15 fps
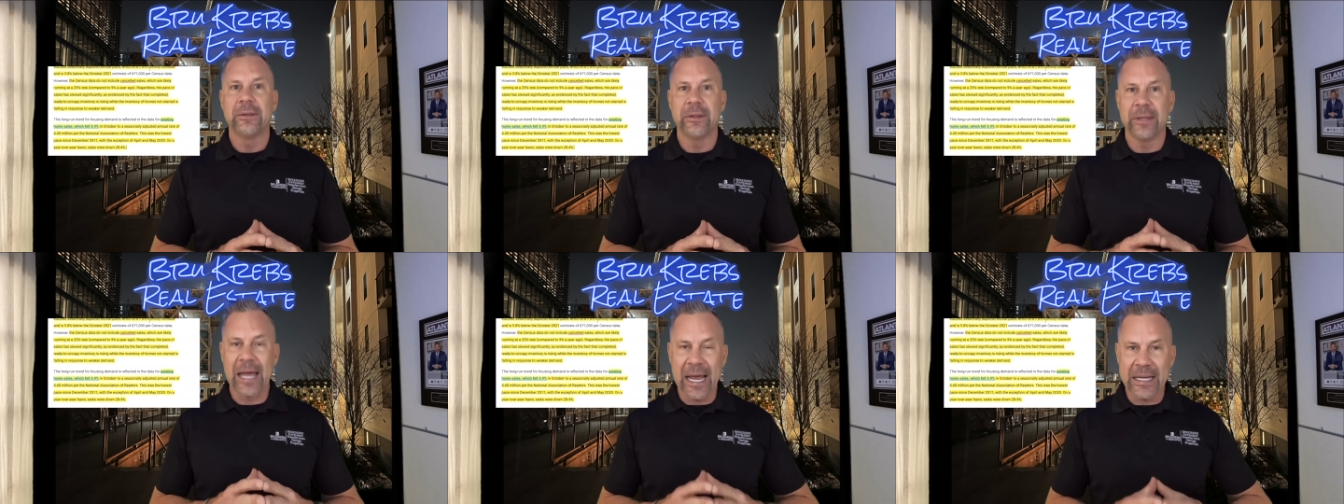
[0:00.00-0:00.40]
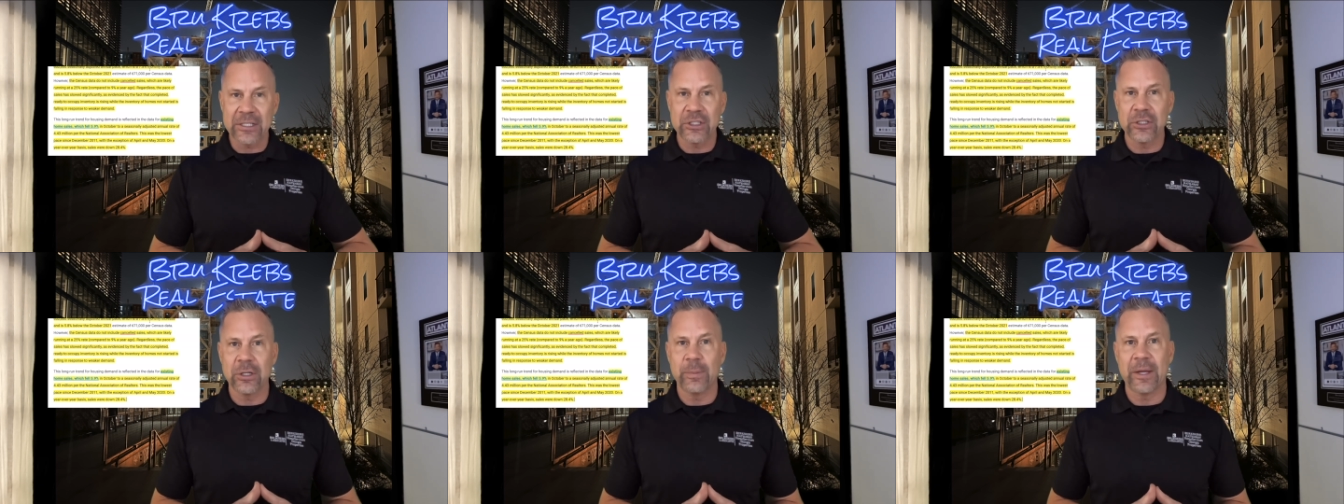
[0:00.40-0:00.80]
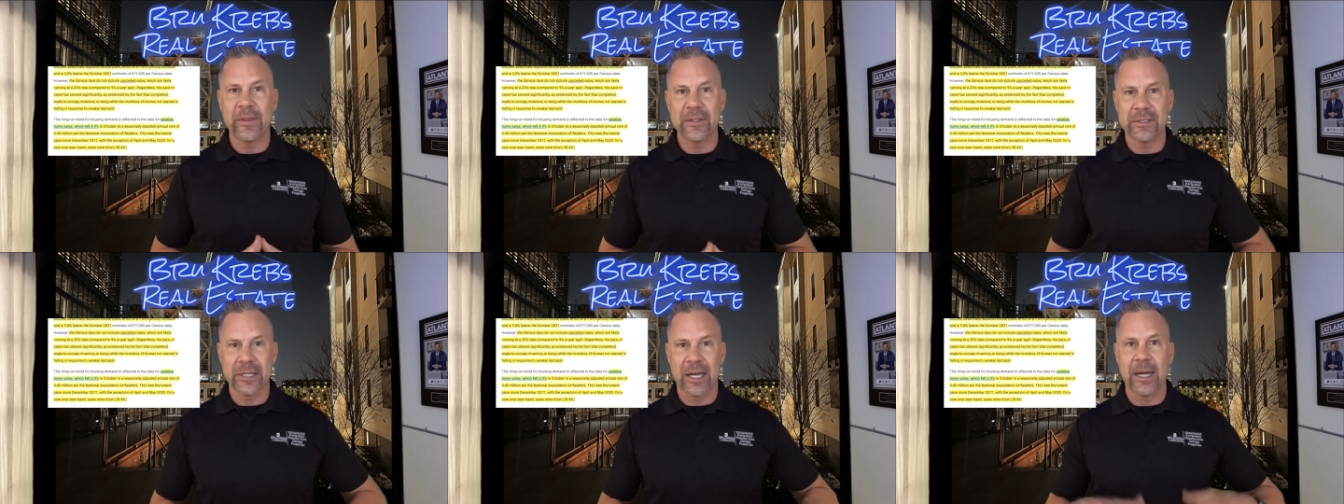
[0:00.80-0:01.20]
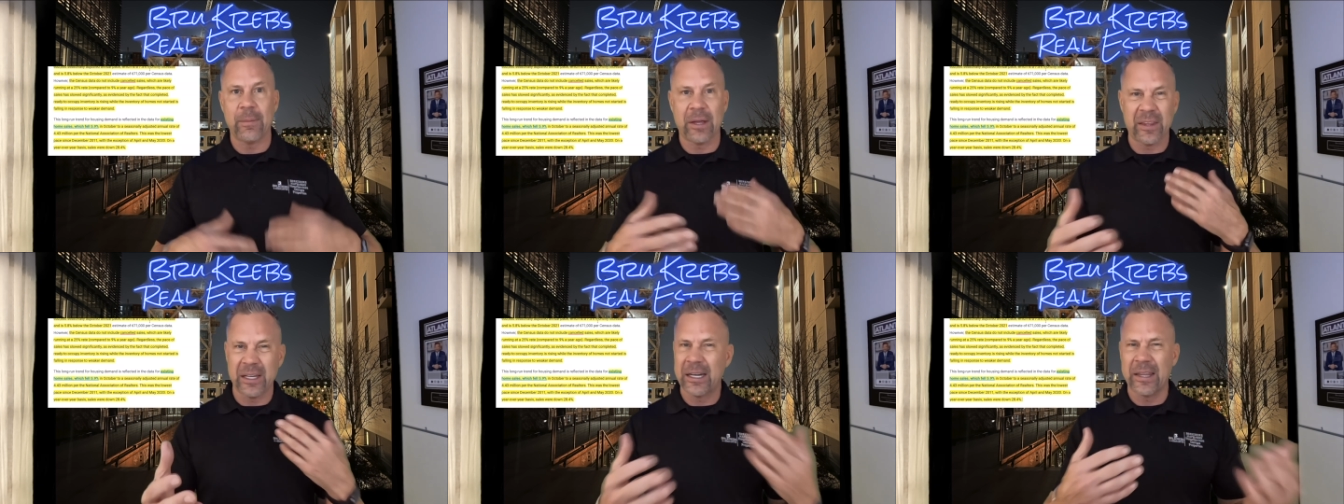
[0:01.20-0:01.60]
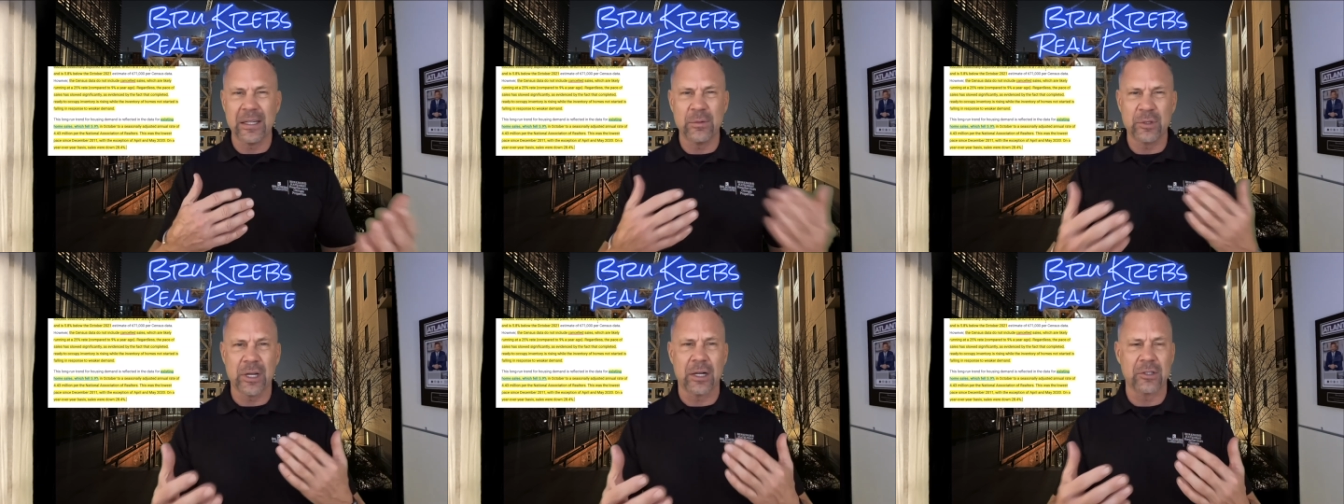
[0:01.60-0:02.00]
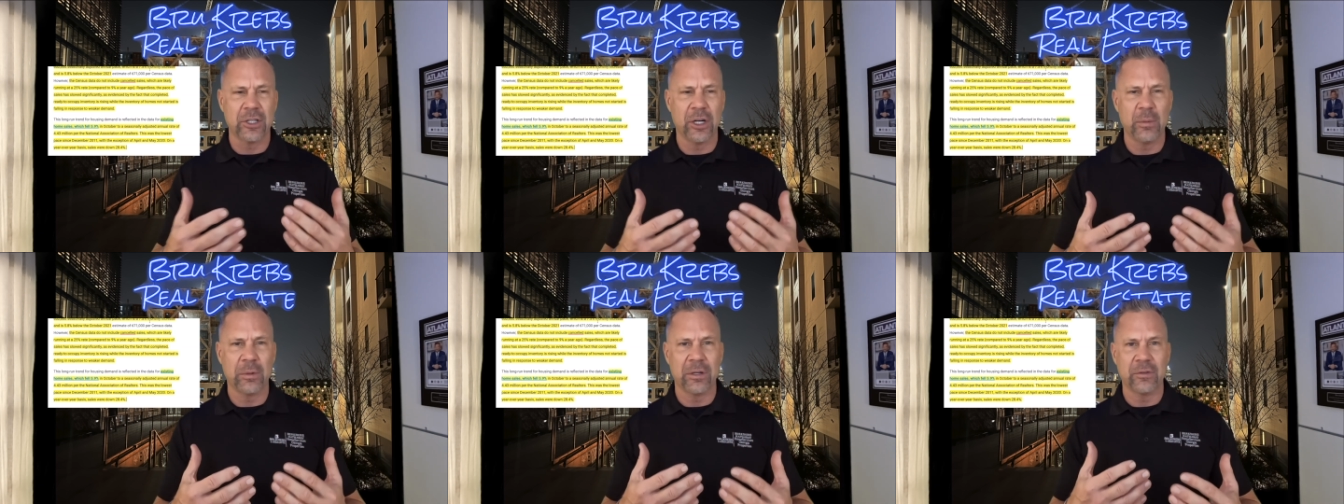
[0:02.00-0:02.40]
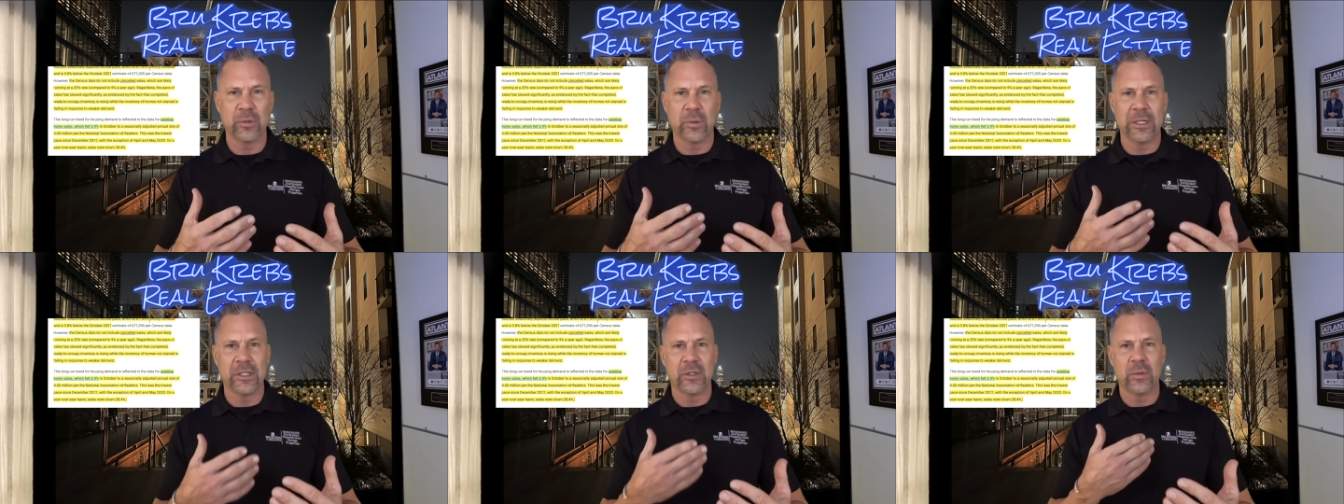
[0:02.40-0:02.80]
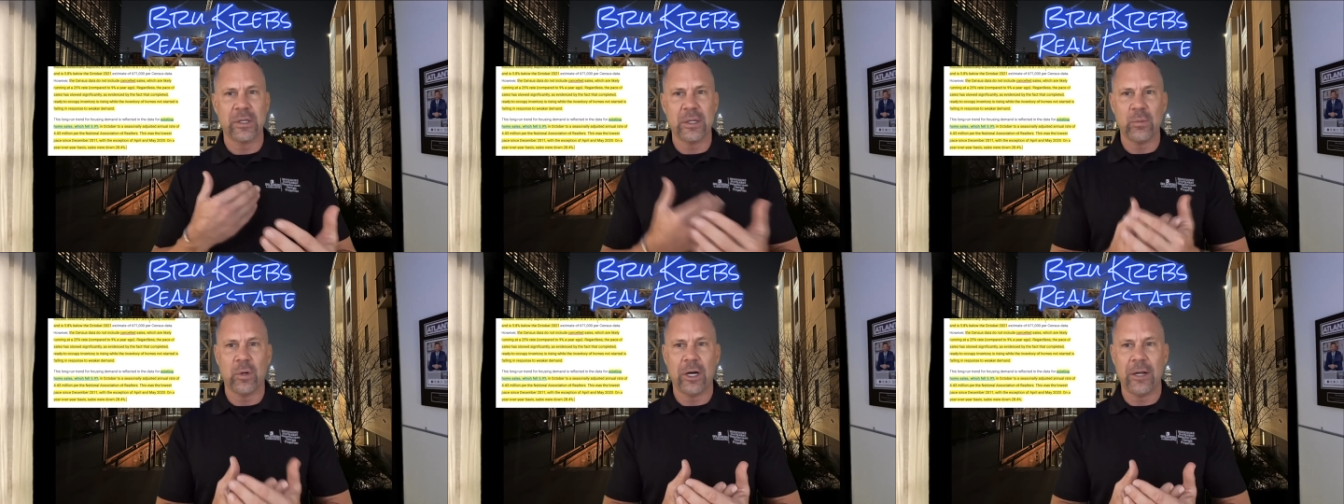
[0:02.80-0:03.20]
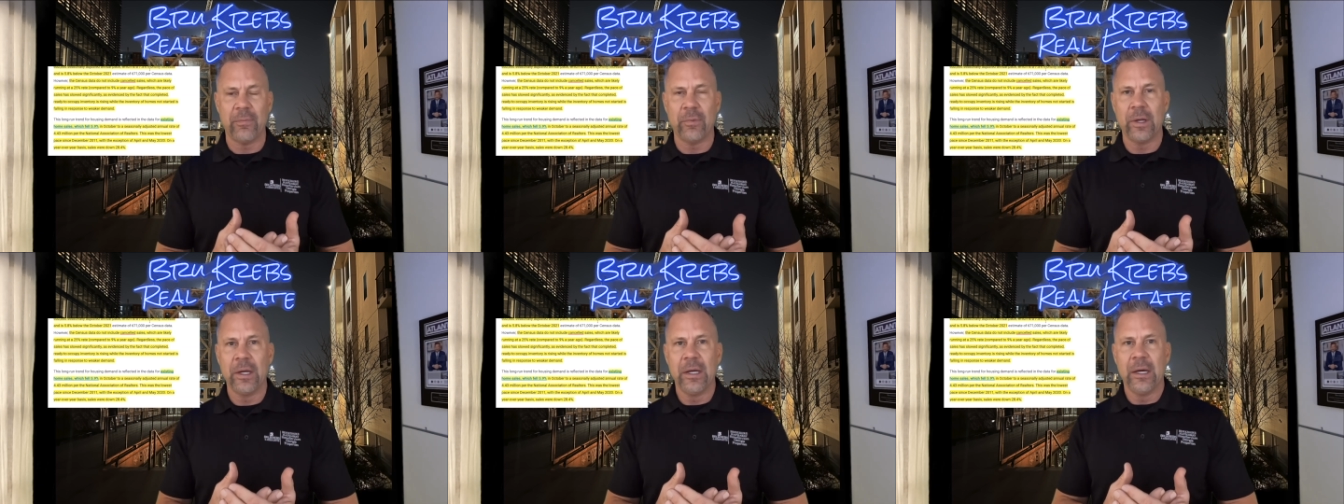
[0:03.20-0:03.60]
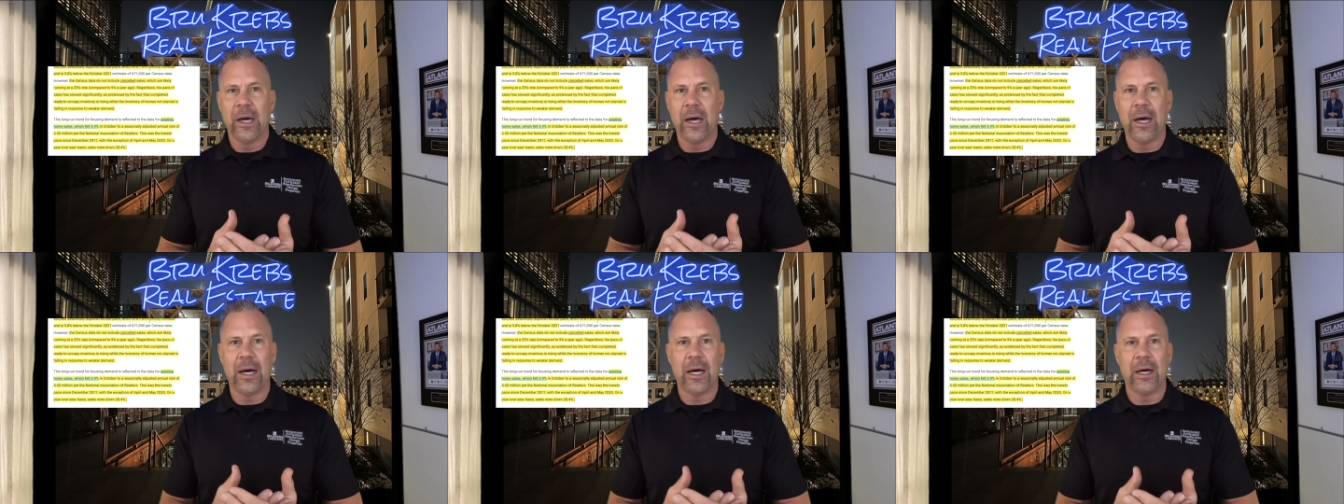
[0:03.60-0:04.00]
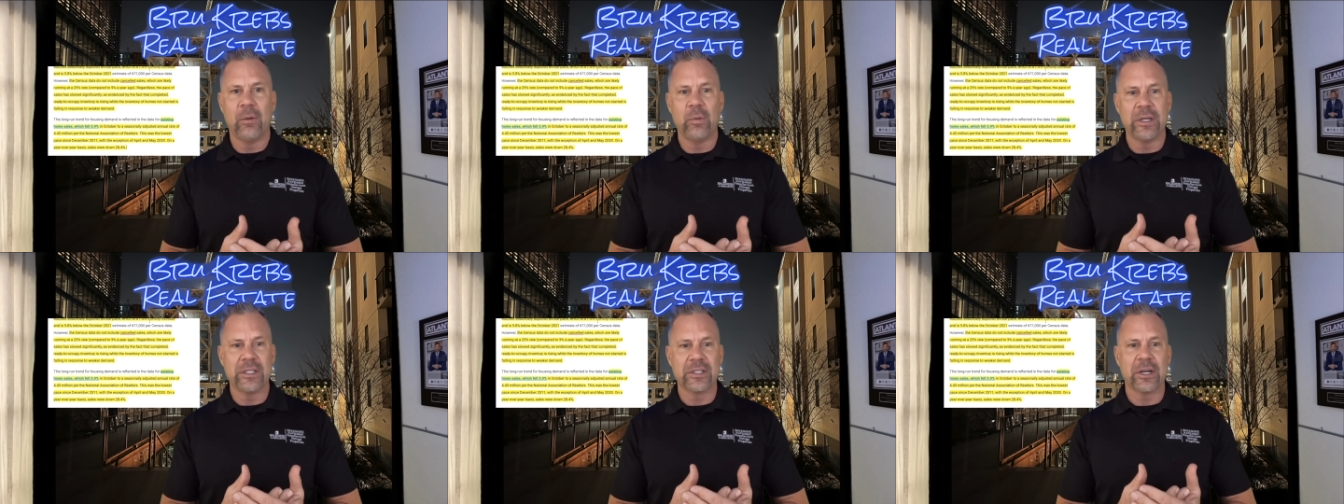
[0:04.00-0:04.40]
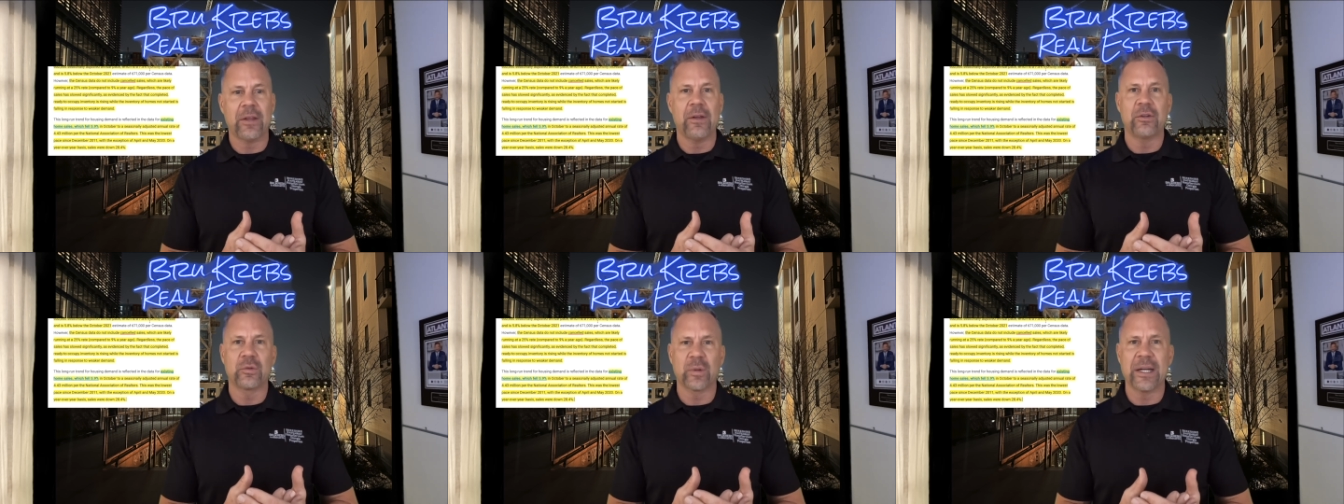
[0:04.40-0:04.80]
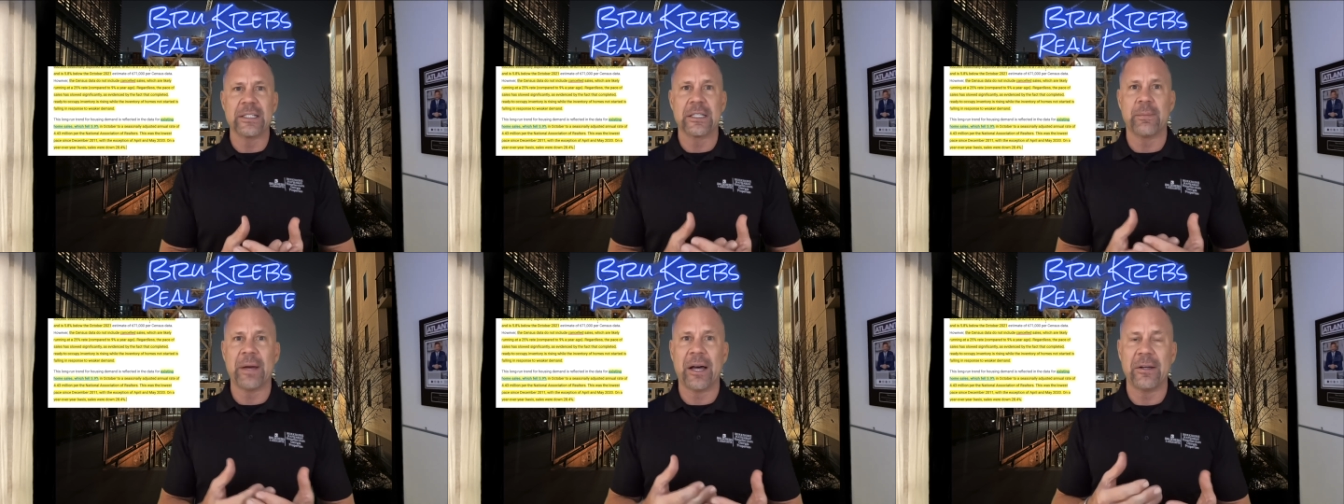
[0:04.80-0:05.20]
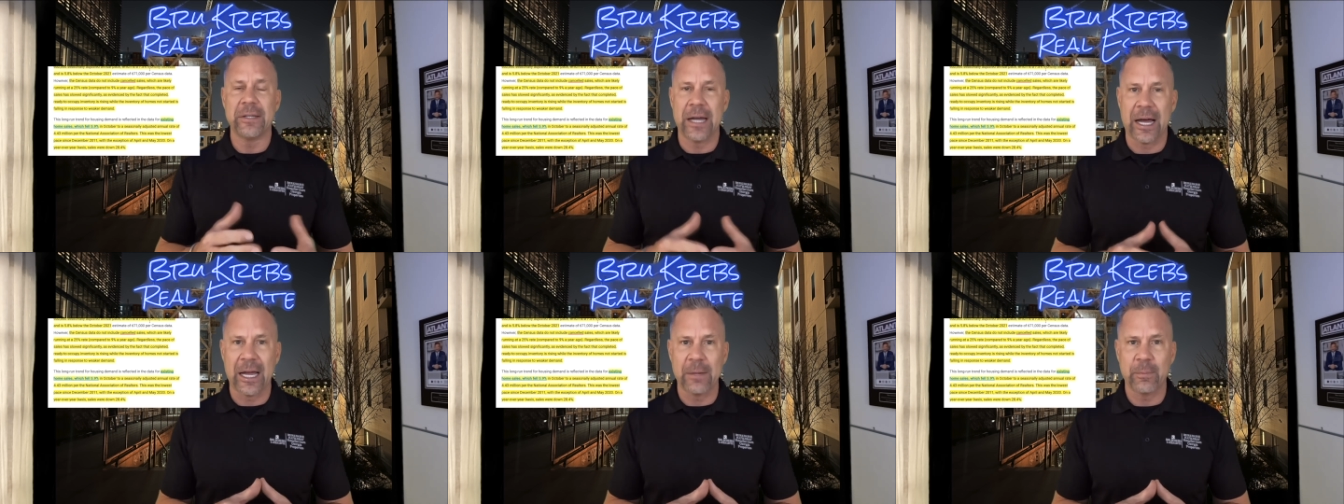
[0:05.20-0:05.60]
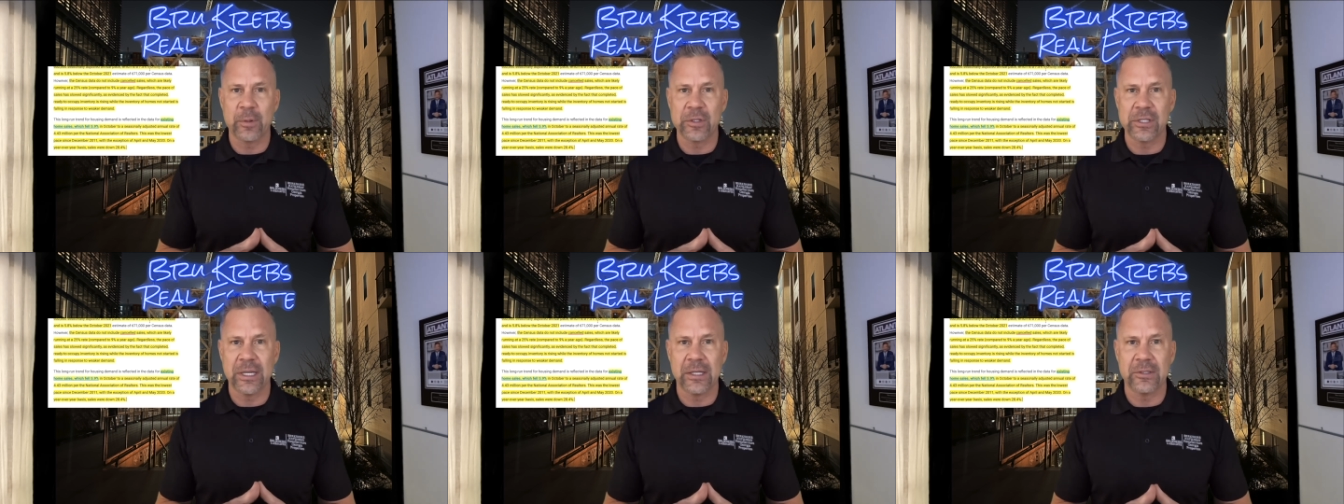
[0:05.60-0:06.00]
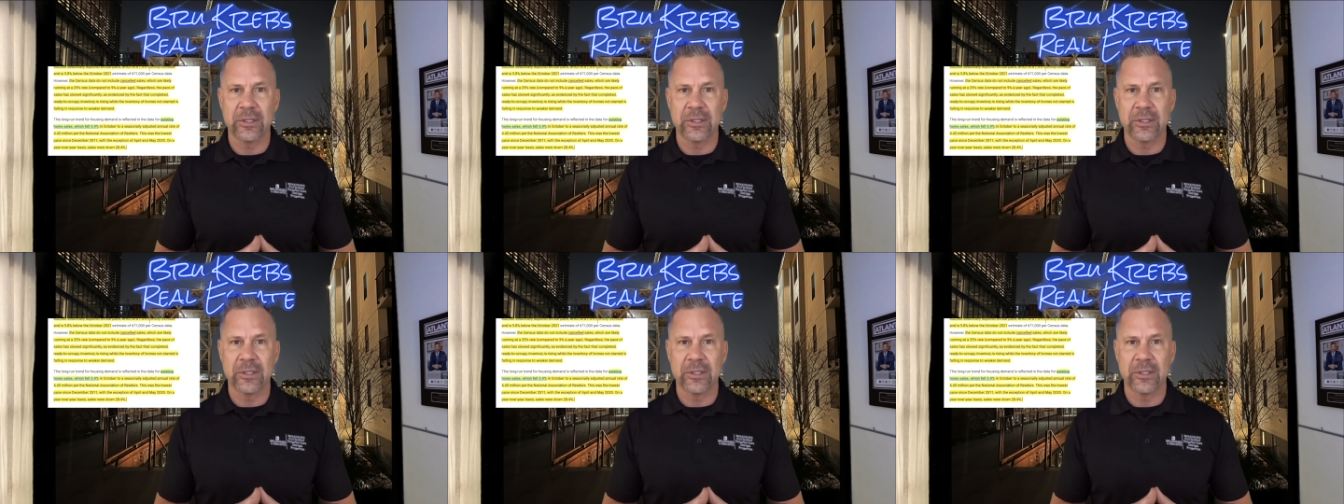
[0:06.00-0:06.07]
Last year, about this time, and I think it was October of 2021, uh, we saw those rates about 9%.